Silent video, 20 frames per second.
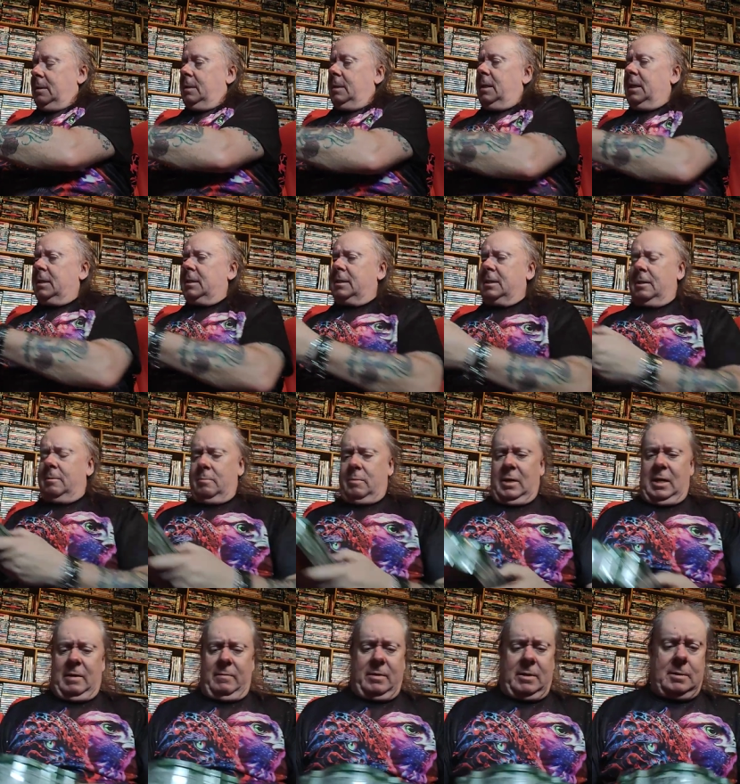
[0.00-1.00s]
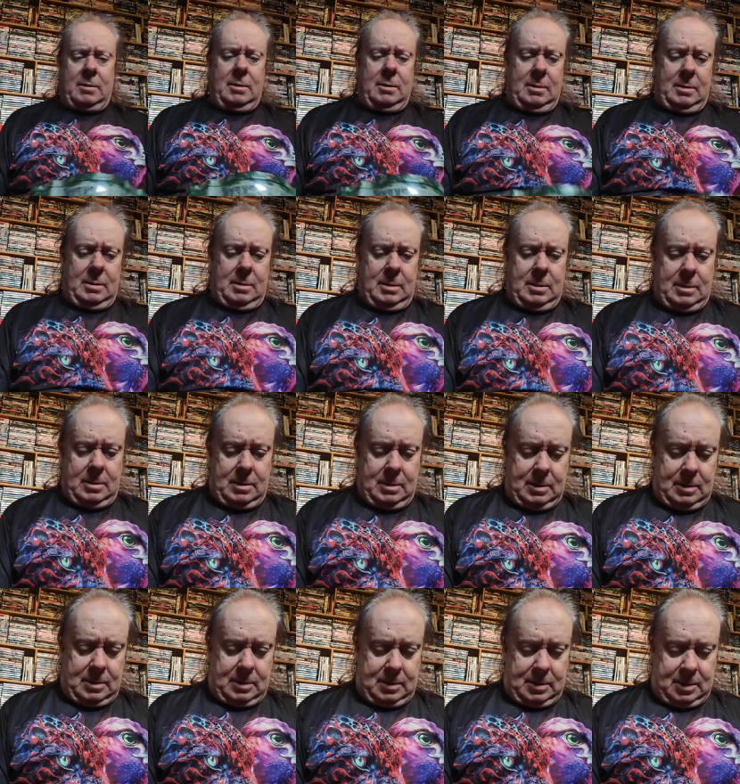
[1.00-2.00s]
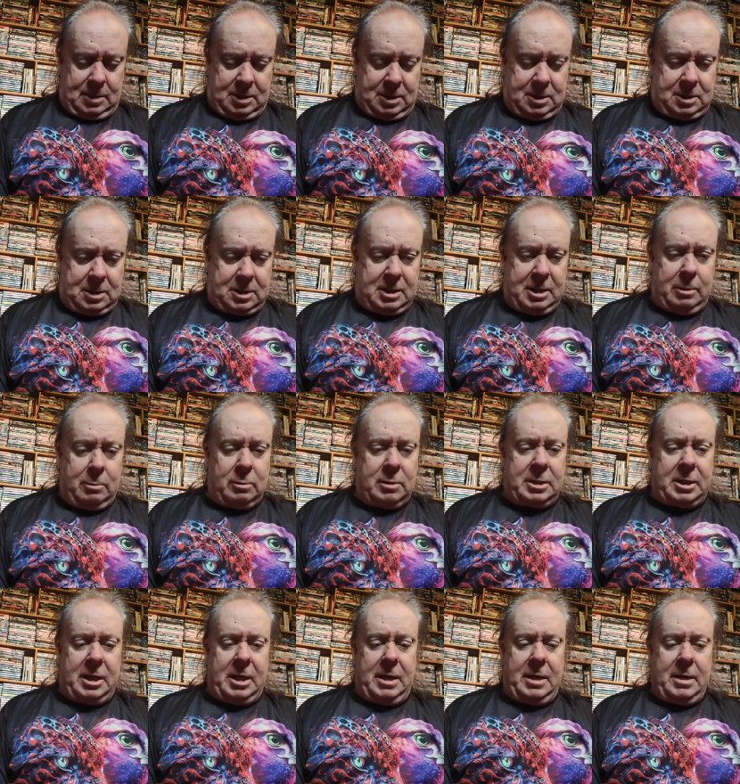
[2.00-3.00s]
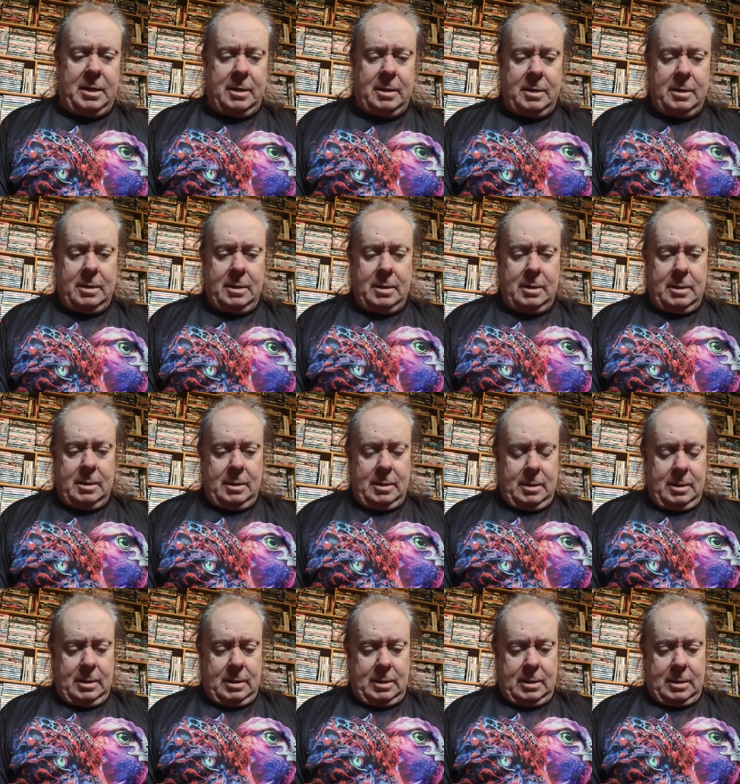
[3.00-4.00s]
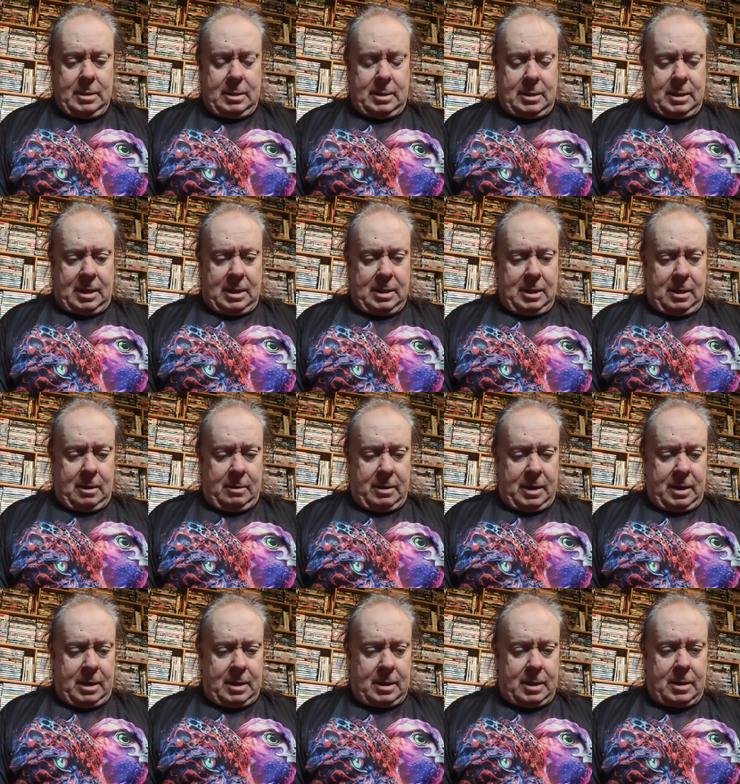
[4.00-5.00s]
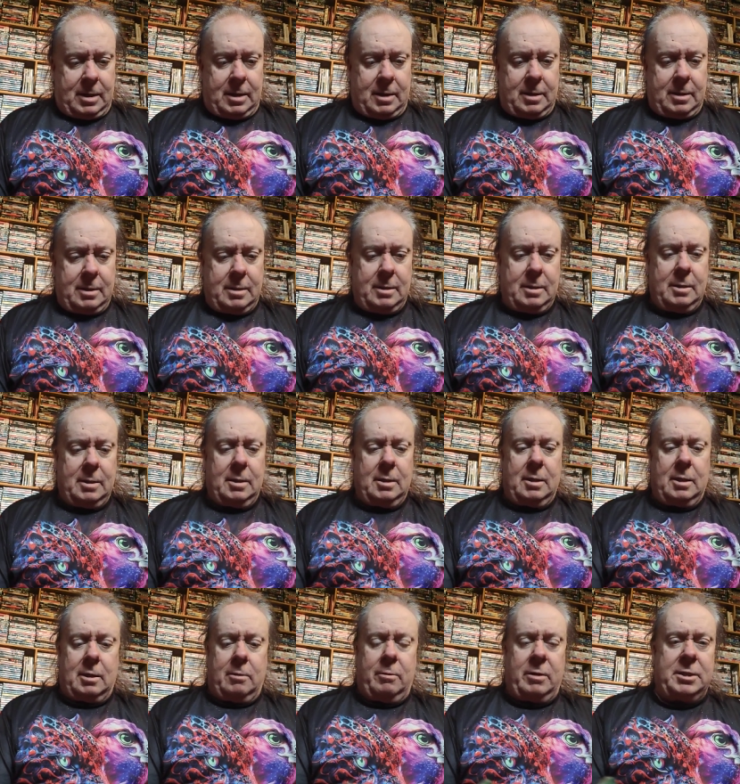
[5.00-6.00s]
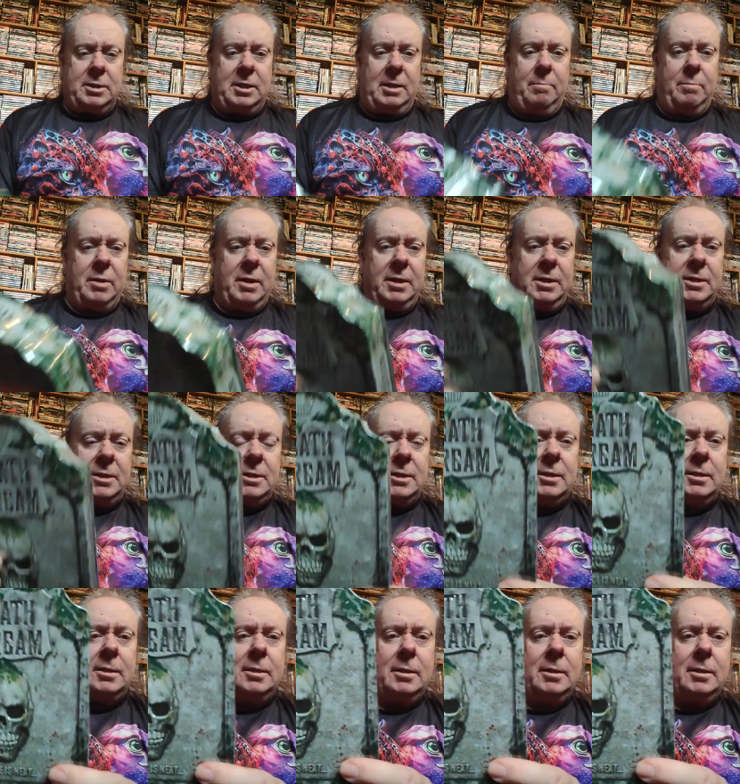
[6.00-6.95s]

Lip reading: Next up we have a steel tin done like Rest in Peace